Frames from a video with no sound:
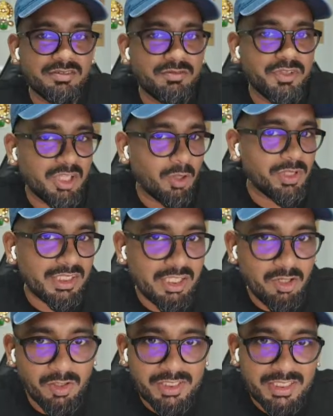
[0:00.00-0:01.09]
without any
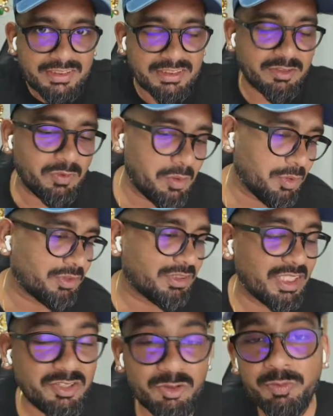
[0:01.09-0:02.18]
context as well, because
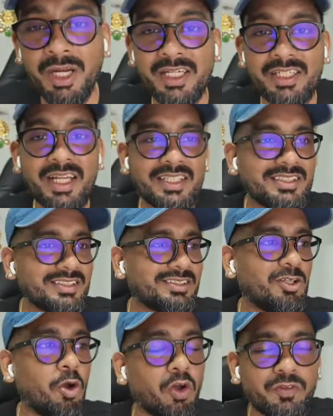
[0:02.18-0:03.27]
then you might get
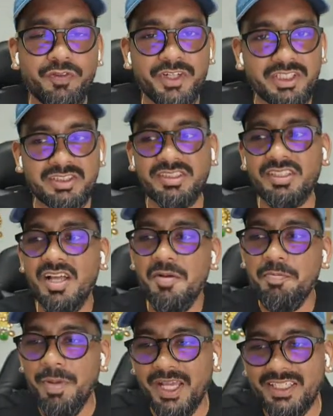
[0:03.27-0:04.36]
just confidence
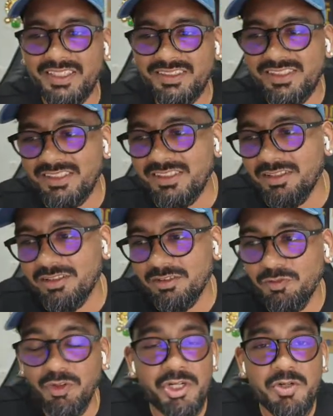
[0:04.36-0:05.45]
packaged in a
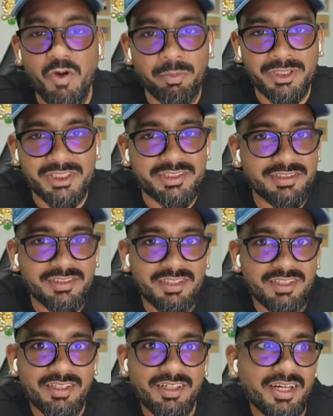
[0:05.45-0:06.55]
word vomit,
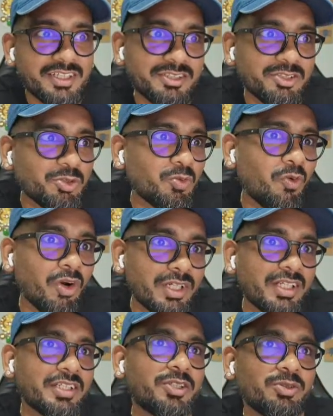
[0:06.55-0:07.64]
right? So you want
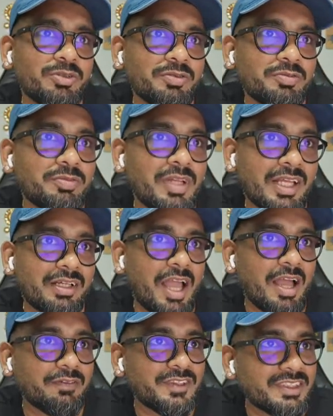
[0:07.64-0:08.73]
it to like
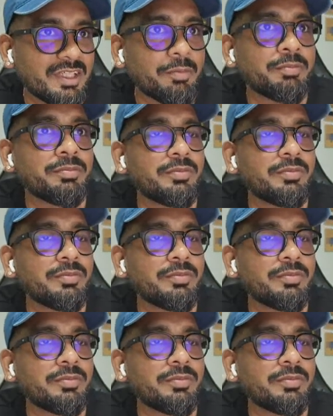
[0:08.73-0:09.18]
have some